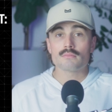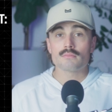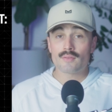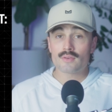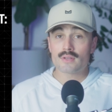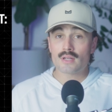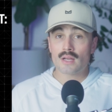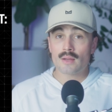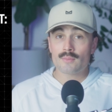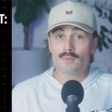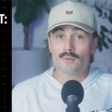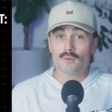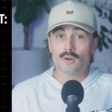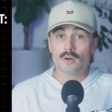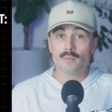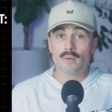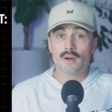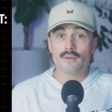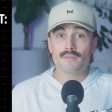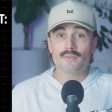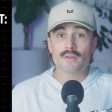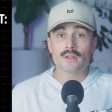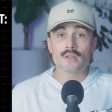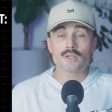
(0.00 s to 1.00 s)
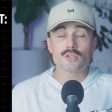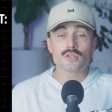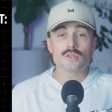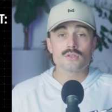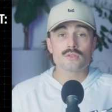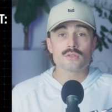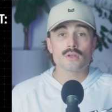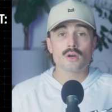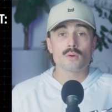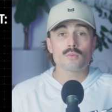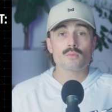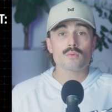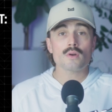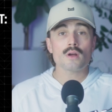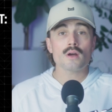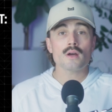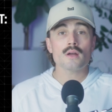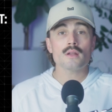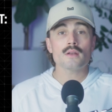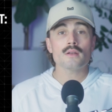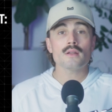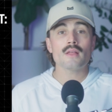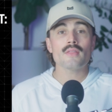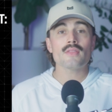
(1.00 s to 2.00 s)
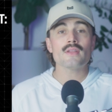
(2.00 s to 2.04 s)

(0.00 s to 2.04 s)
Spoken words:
Every time the robot finishes a run,